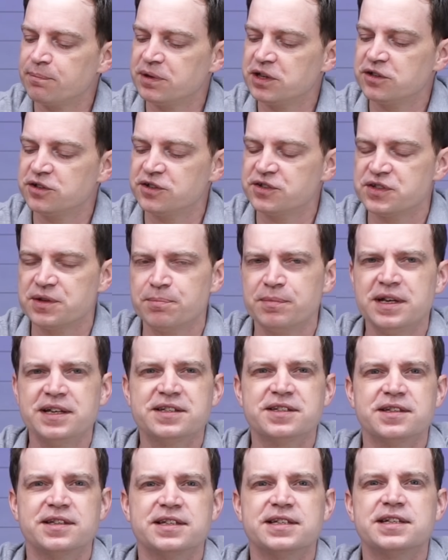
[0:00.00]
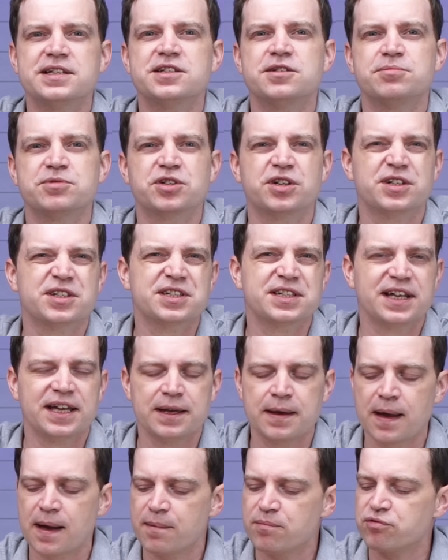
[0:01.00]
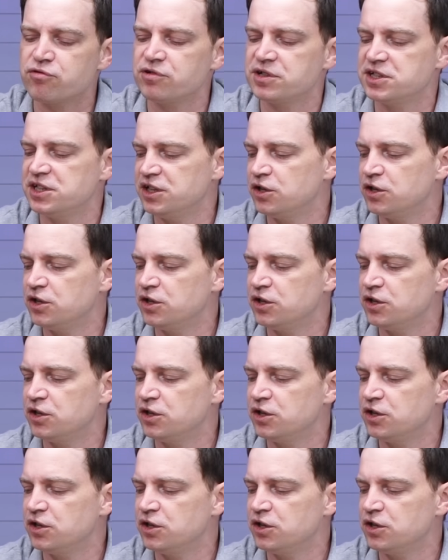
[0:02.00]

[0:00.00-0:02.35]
because it means that the system's going to stay pretty